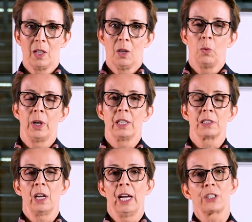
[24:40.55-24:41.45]
Whereas
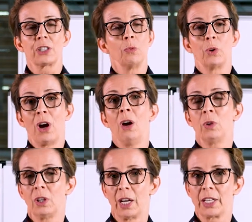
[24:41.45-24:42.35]
actually what I
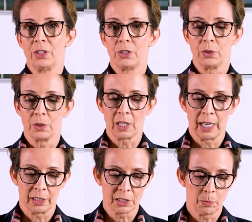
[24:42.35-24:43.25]
would like you to do
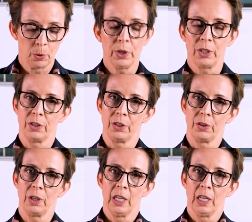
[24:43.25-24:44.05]
and support you to do